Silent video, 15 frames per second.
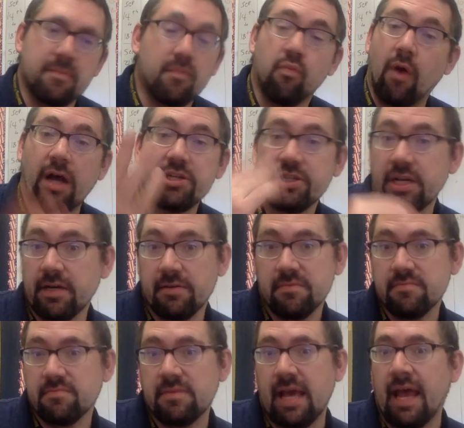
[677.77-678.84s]
Russia,
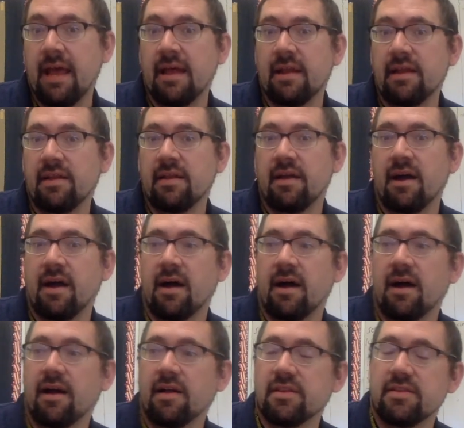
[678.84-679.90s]
and
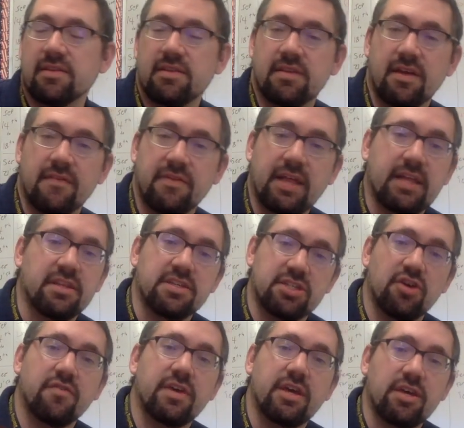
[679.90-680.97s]
if you think of the
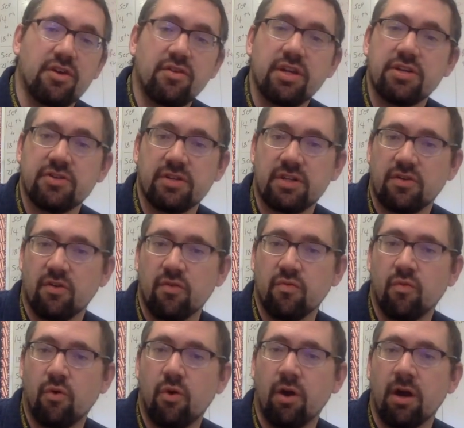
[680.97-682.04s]
Soviet Union during the Cold
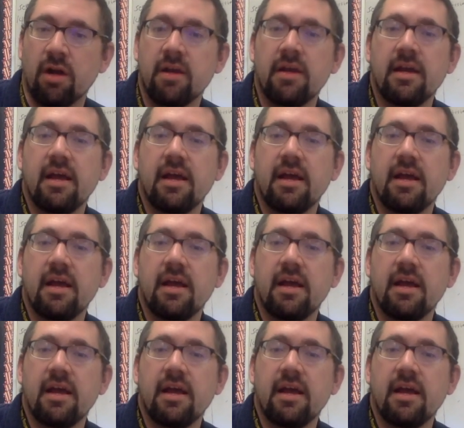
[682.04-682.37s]
War,